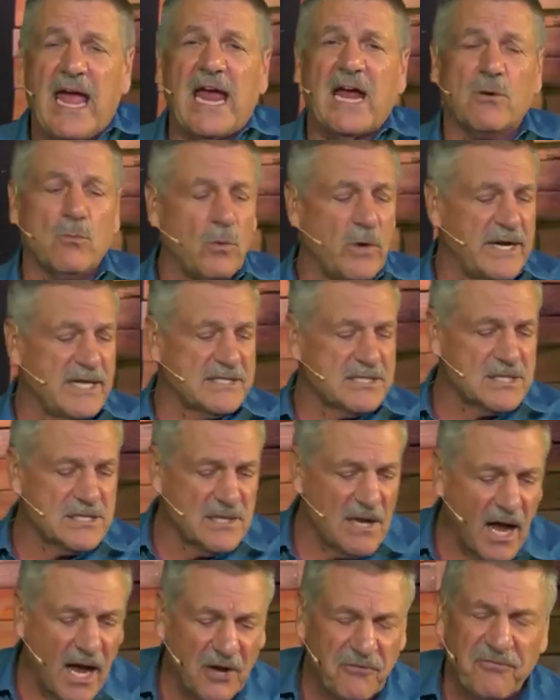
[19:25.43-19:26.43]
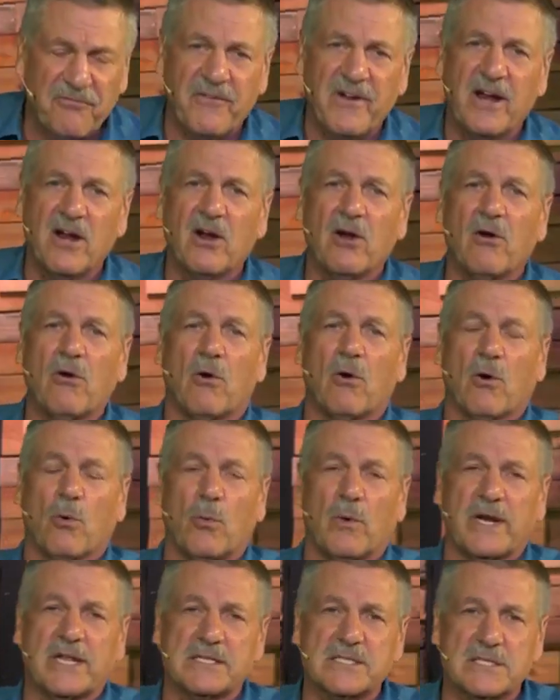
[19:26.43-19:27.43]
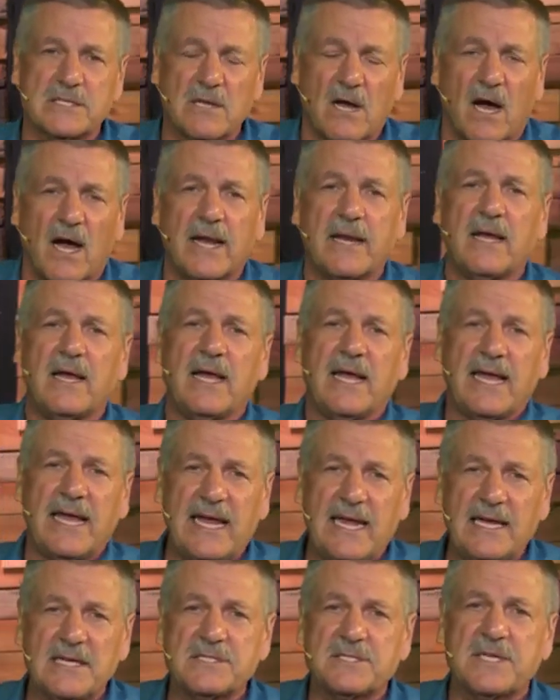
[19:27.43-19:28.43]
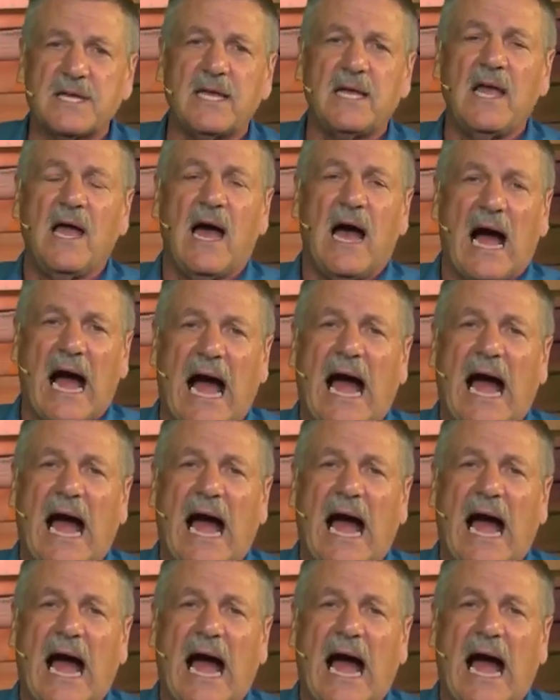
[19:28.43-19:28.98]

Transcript: And when it's not fair or when it's not easy,